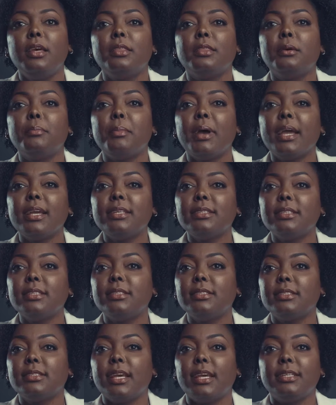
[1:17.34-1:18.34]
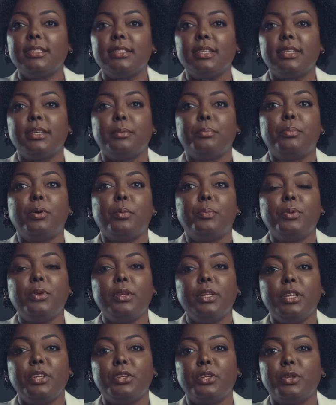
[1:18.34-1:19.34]
The magazine cited a
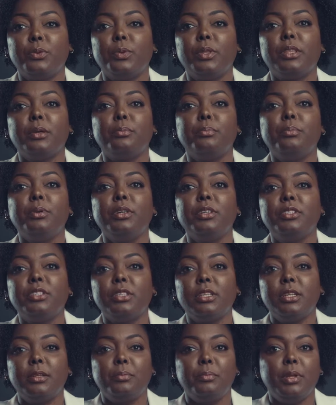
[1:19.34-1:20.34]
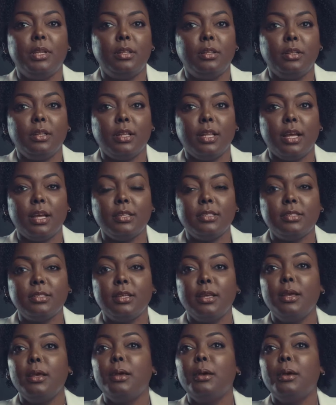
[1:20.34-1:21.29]
population with a burgeoning middle class,